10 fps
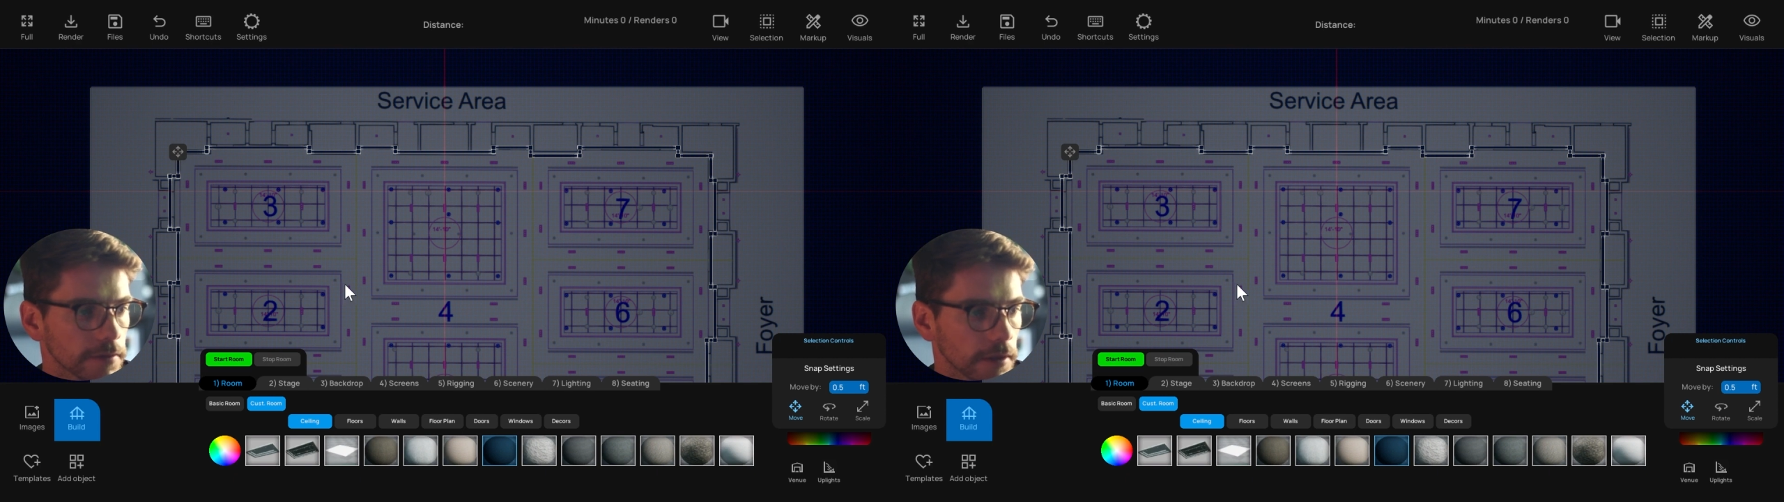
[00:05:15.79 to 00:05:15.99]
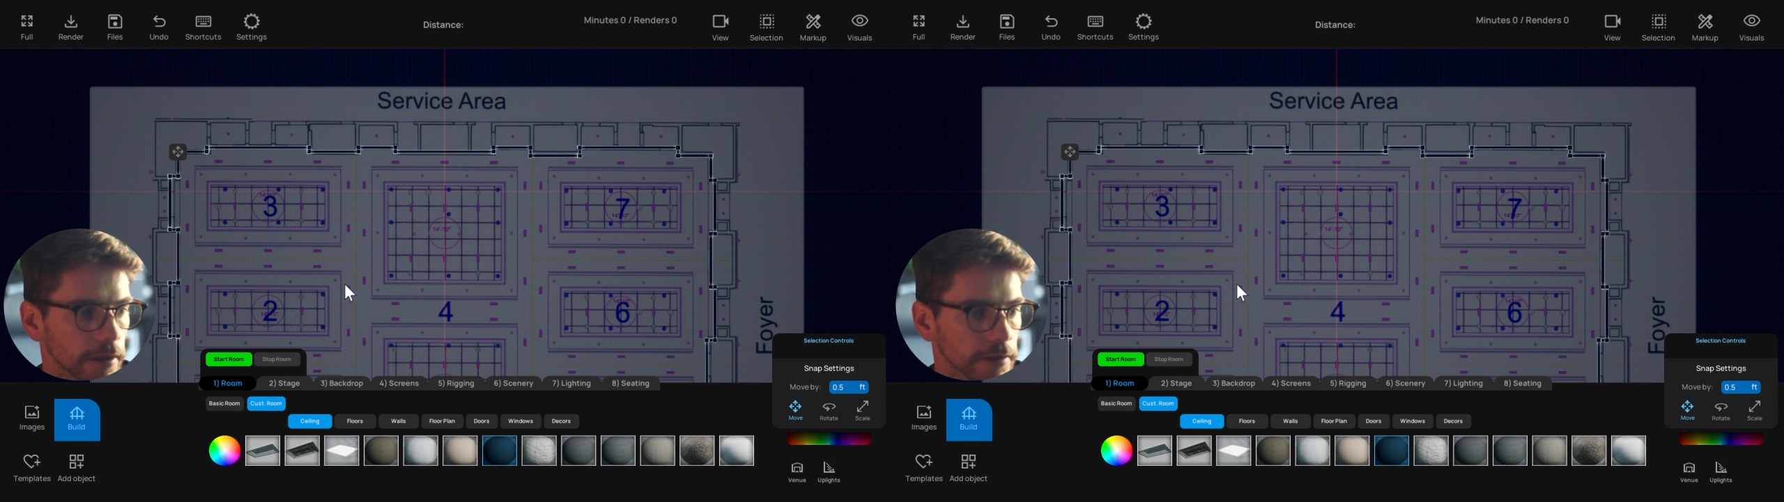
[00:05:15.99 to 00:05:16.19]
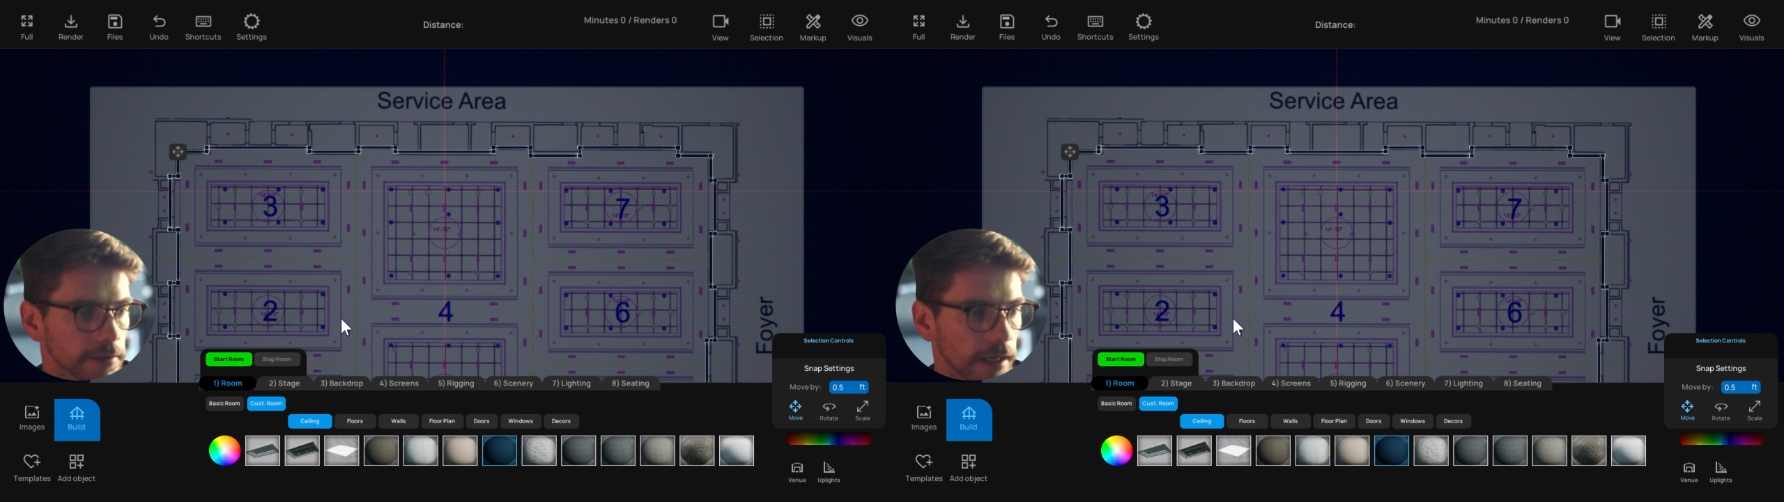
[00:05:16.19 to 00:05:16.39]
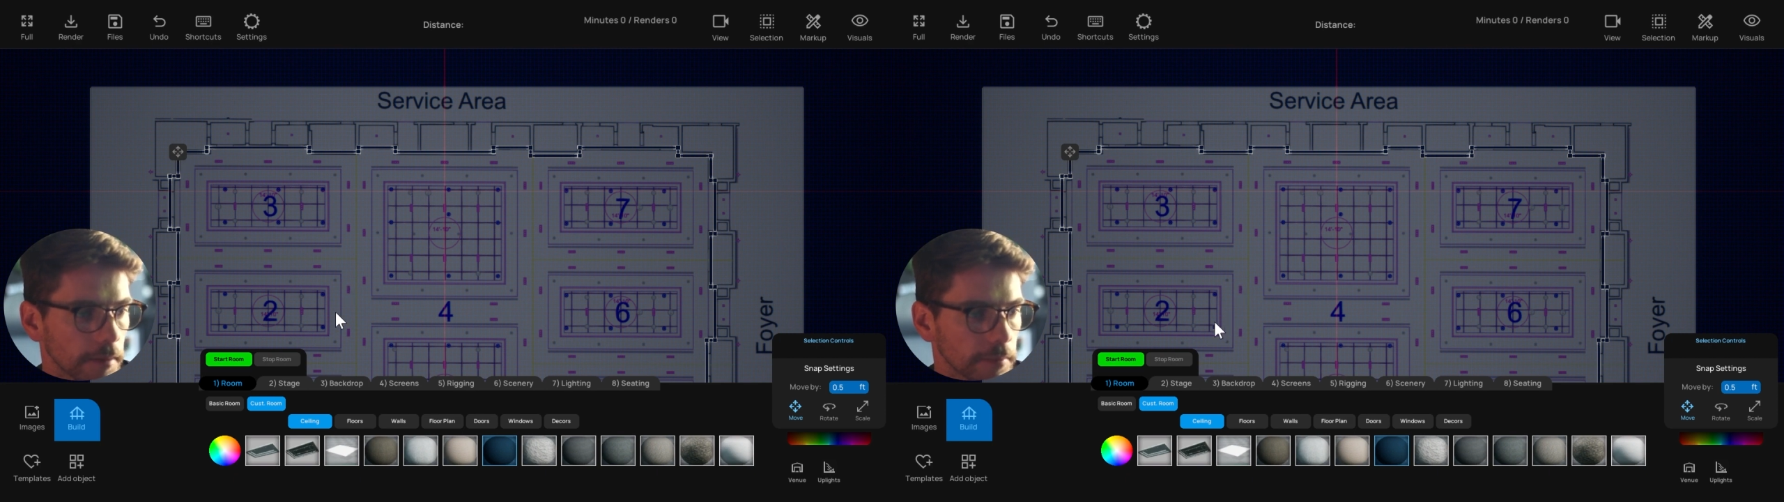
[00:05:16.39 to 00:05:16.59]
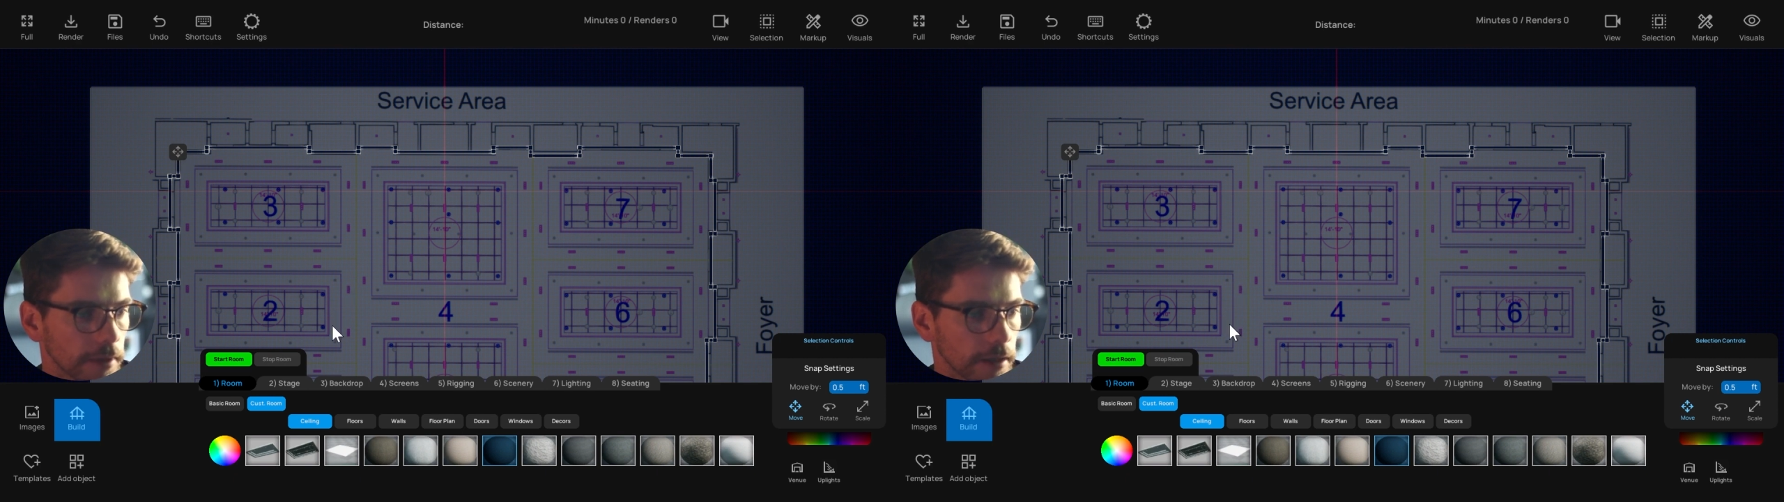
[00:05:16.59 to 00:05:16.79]
clicked
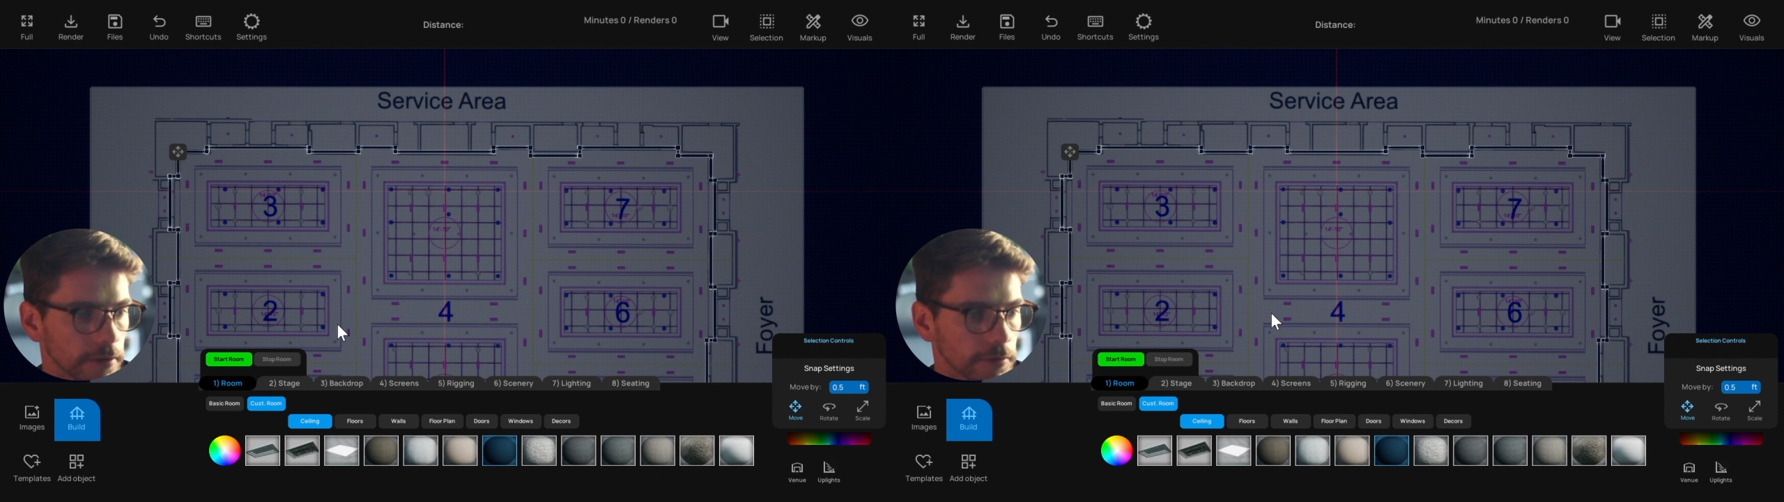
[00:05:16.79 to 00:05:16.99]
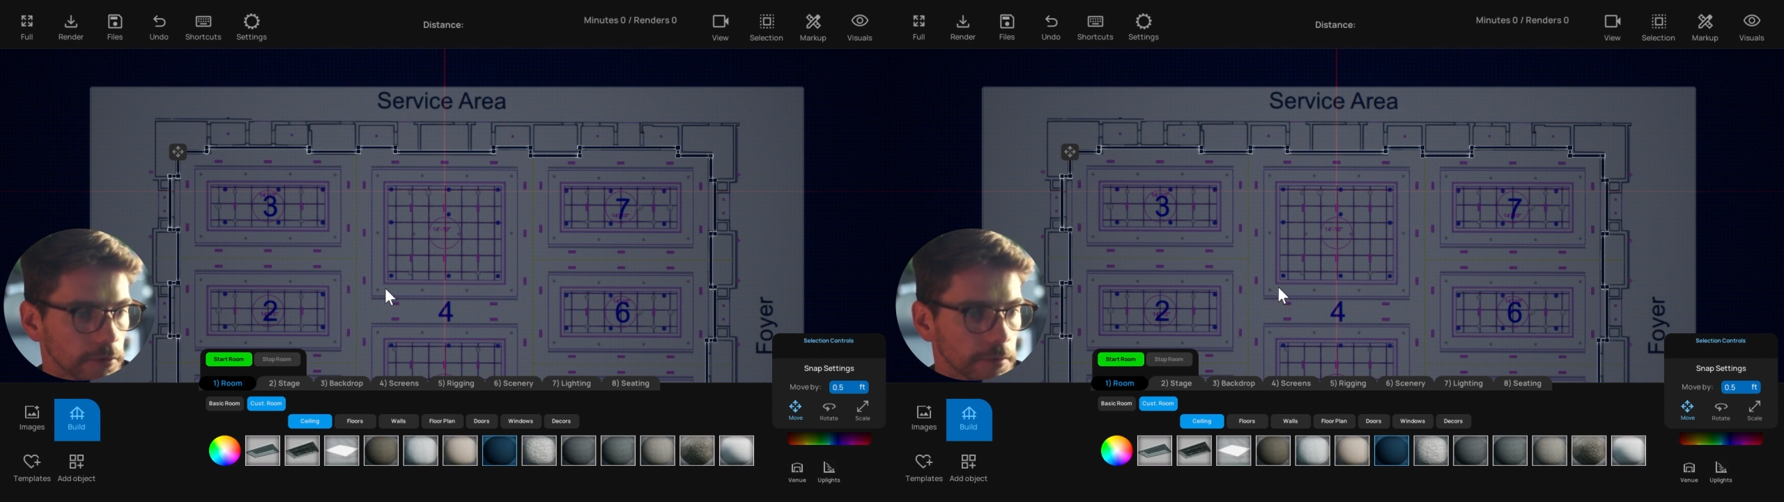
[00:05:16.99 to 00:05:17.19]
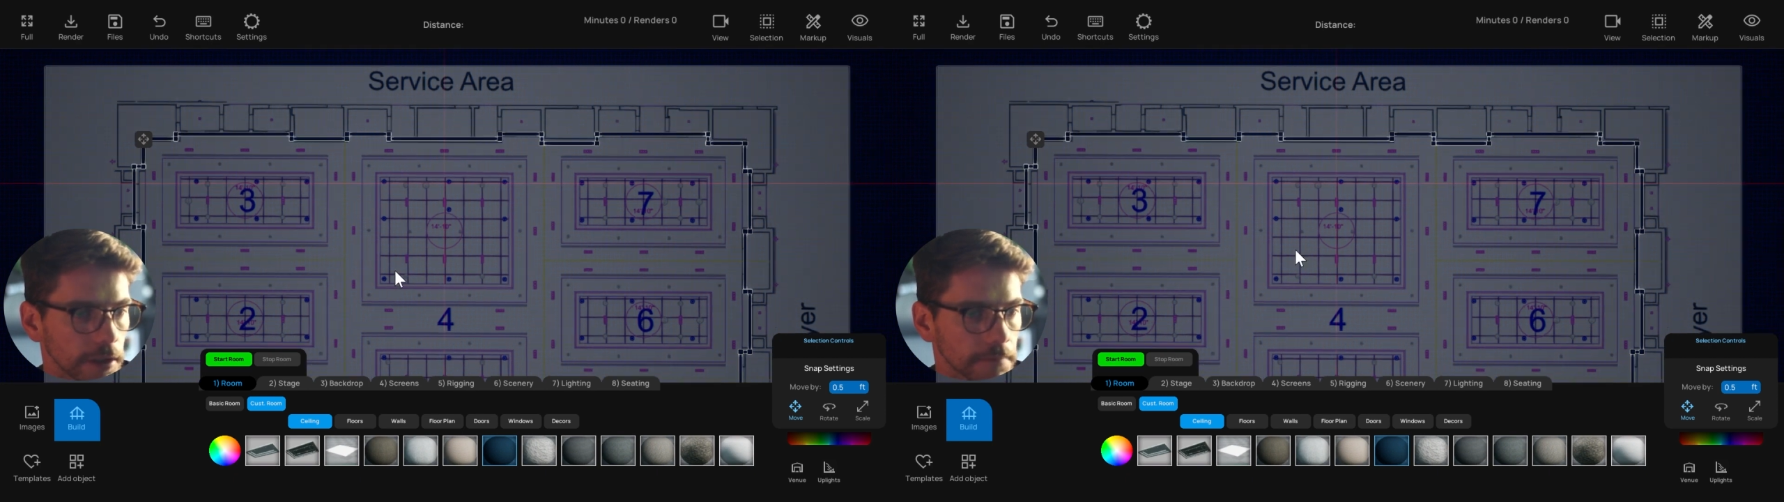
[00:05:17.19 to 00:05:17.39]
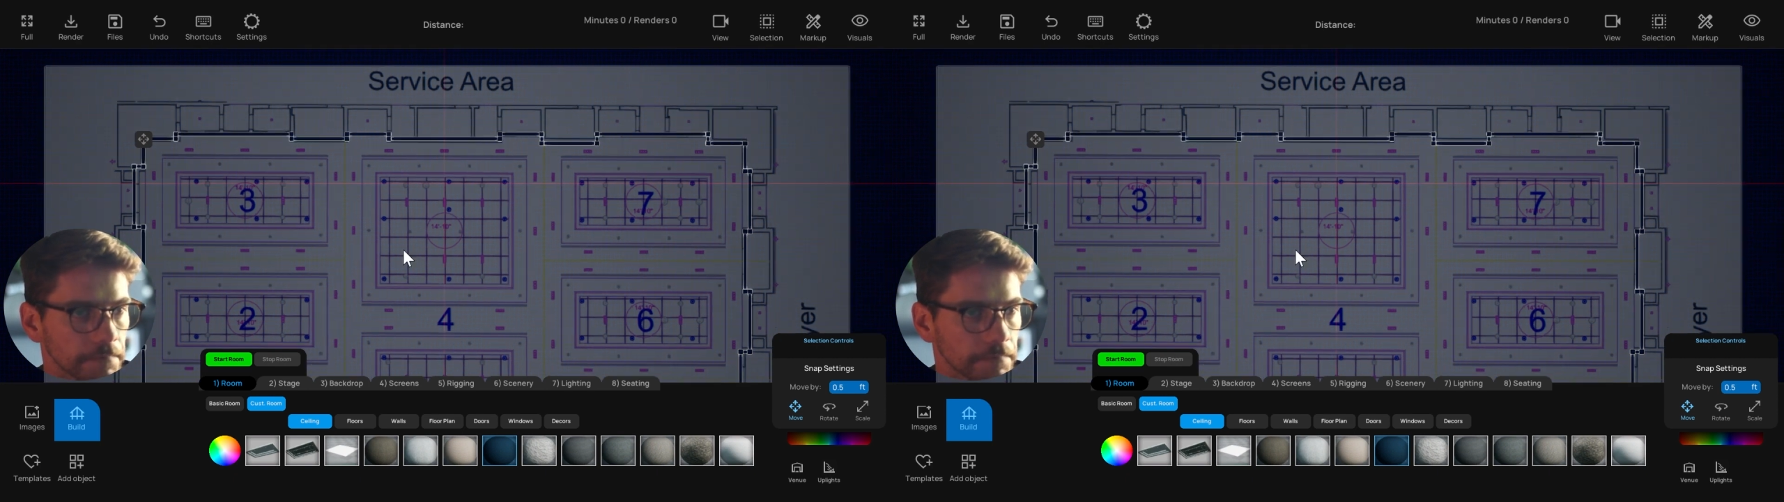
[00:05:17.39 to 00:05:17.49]
stop on this room here.